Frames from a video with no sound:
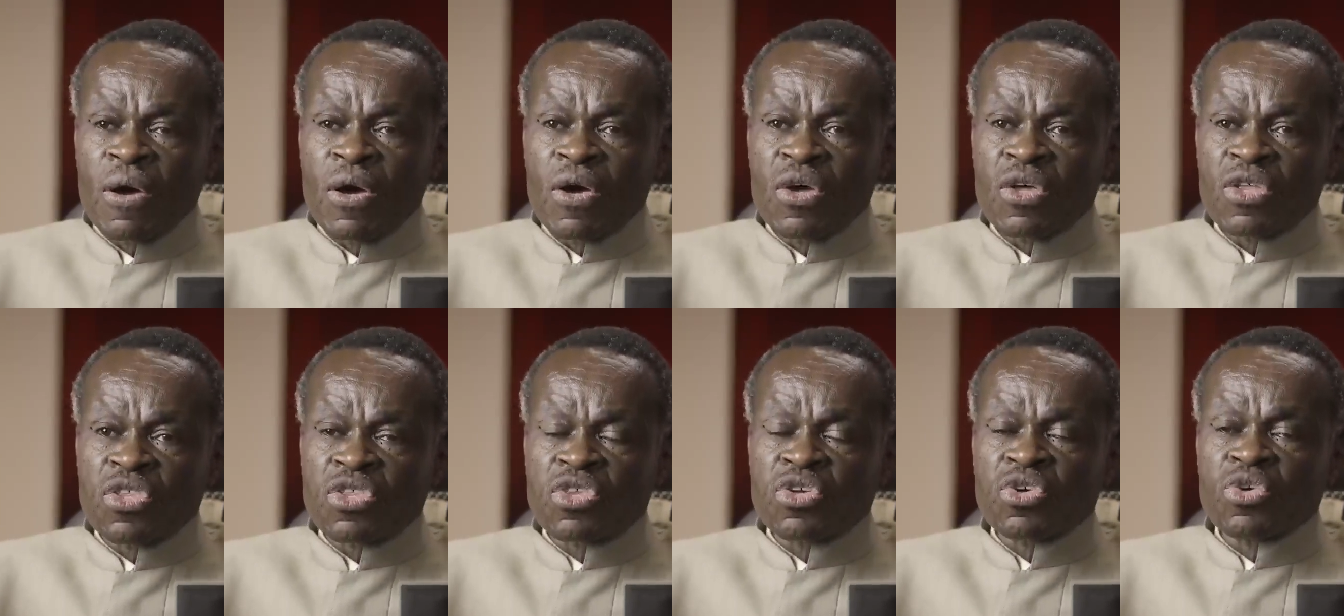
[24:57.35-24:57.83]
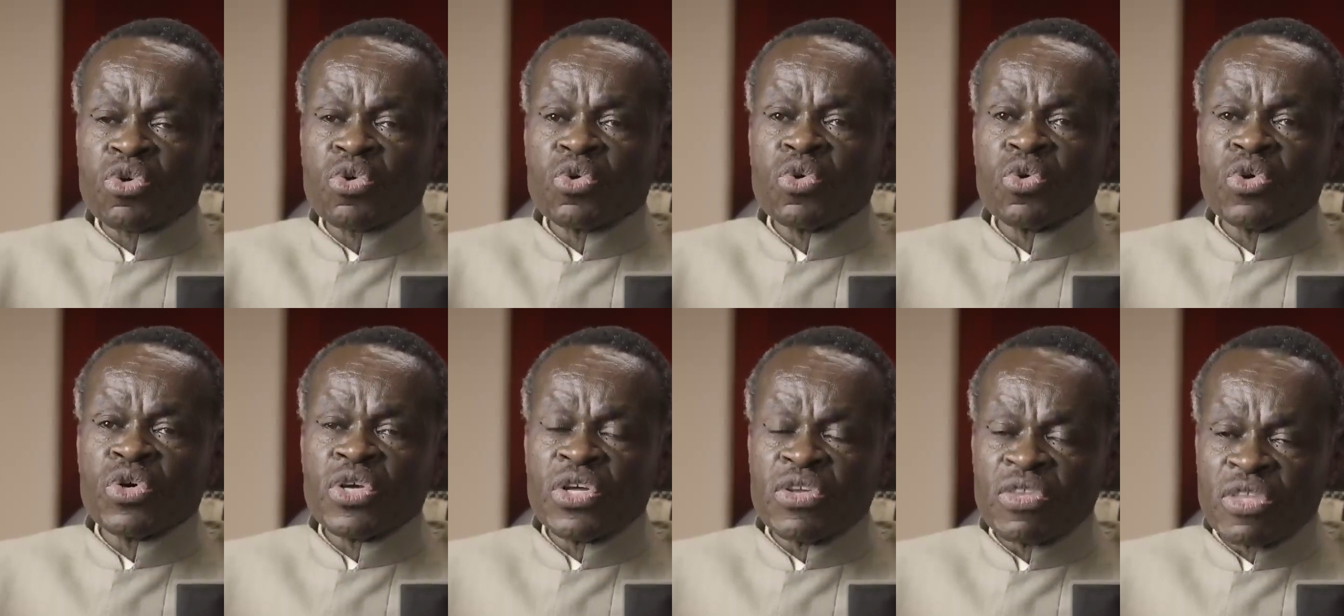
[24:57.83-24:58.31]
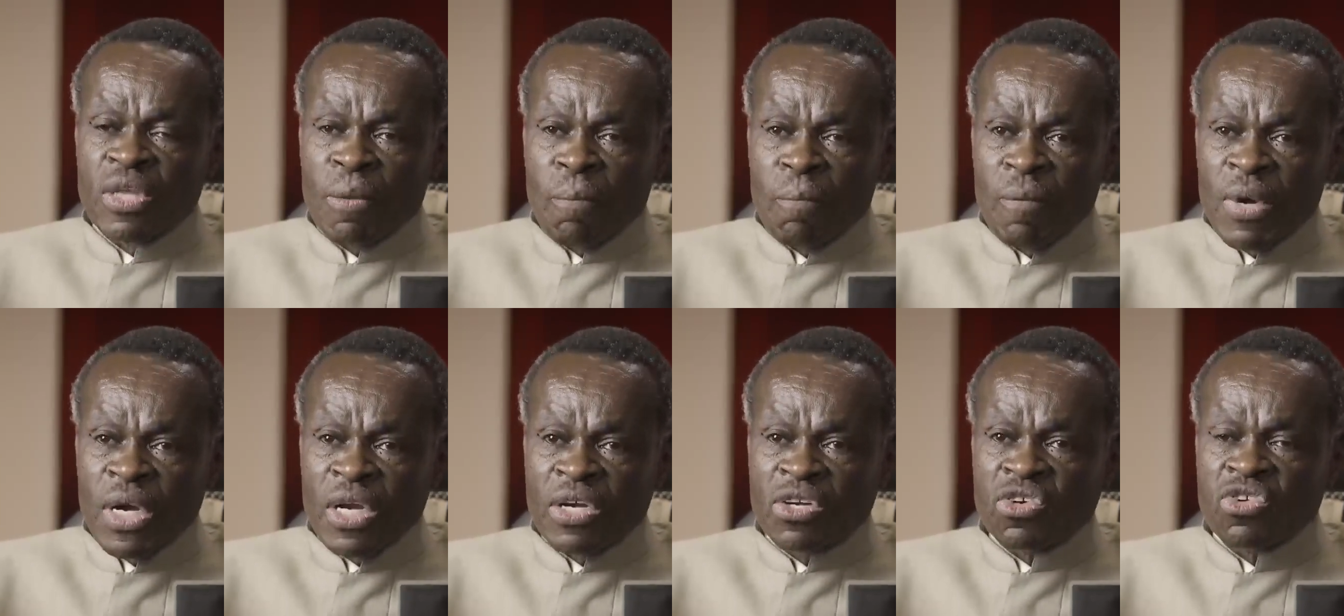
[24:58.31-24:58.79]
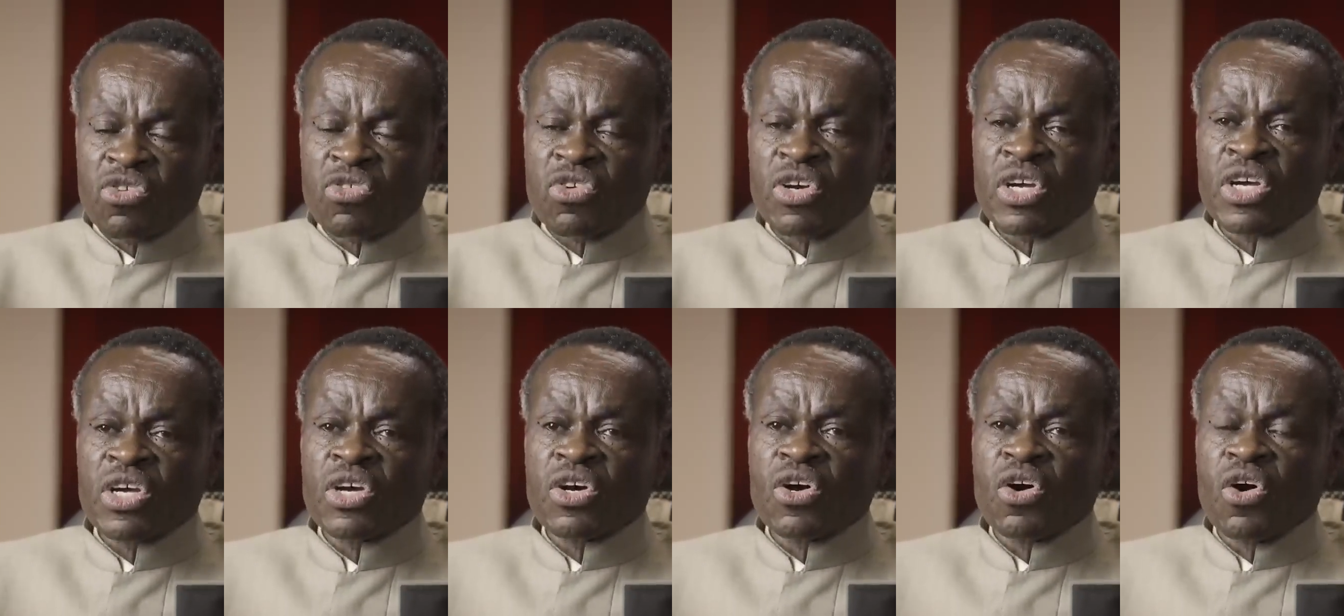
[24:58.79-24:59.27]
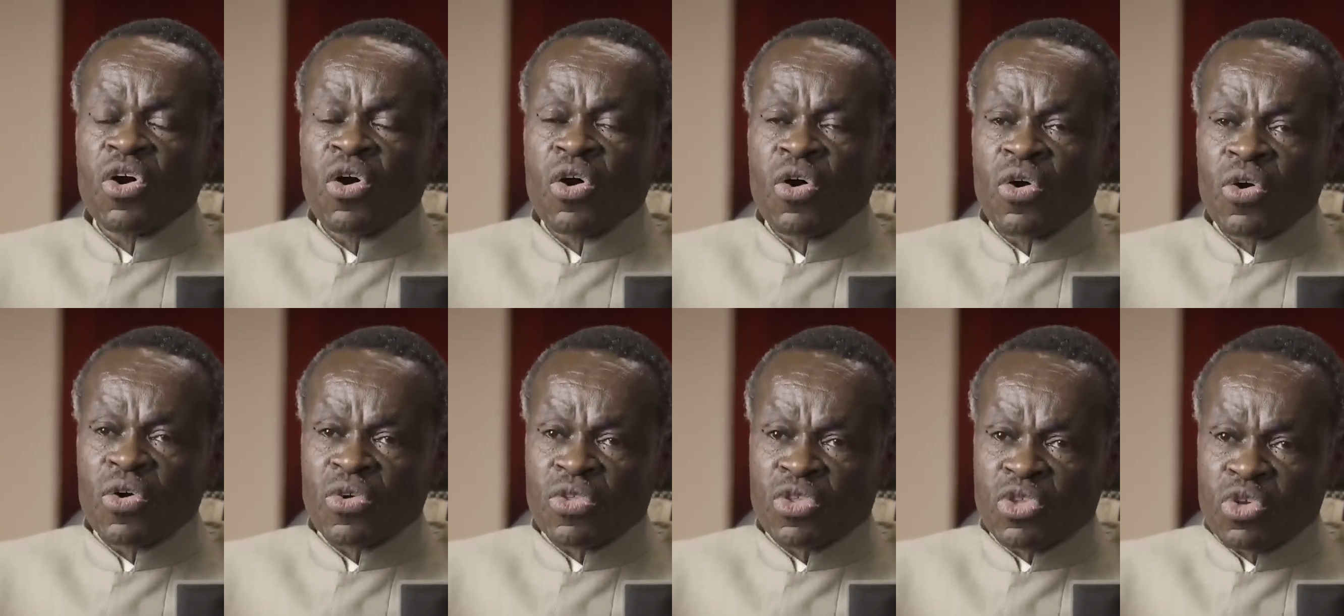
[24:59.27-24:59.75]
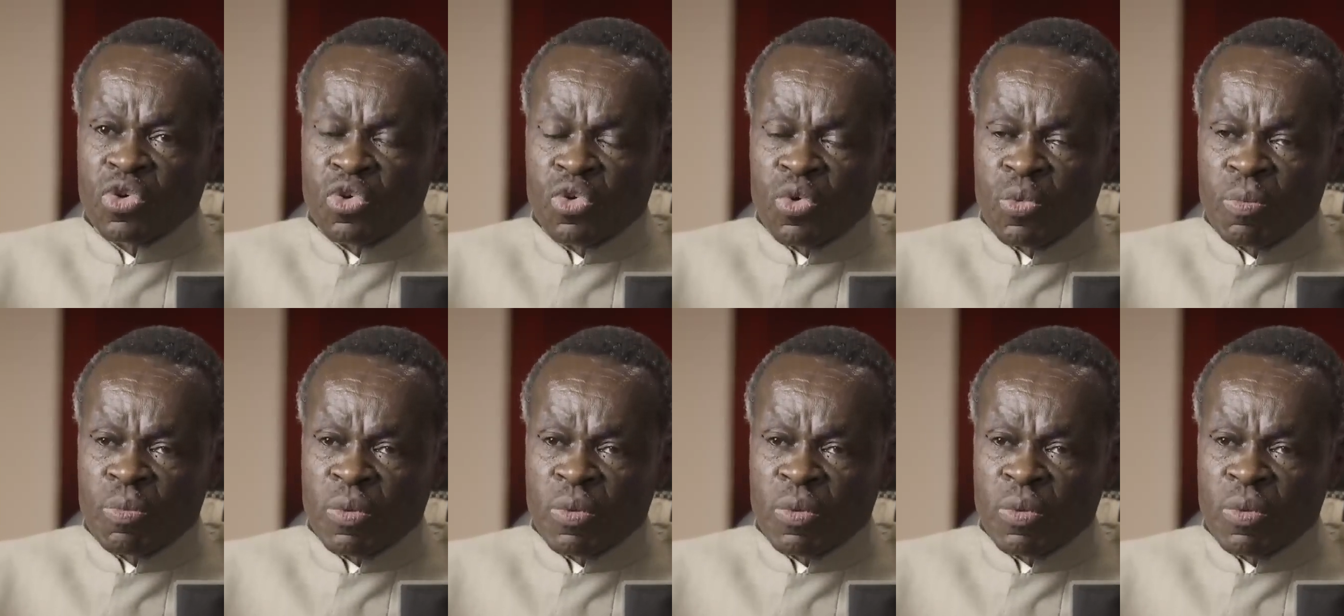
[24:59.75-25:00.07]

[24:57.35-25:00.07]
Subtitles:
through in the military or through